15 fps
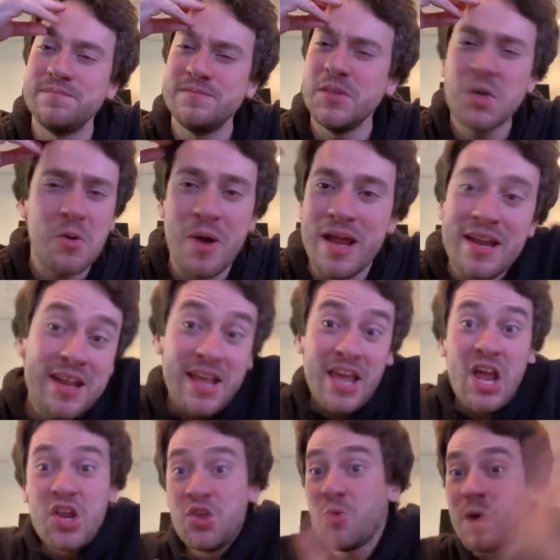you know what?
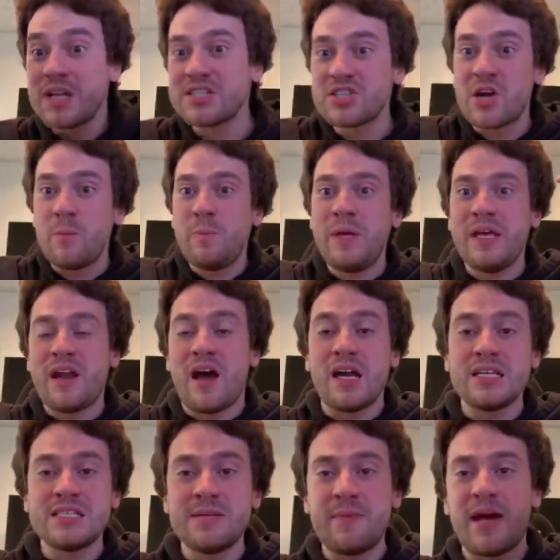You want to start being
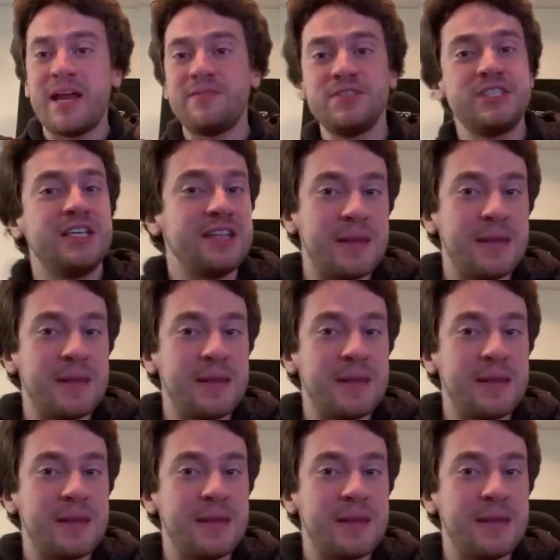honest about everything.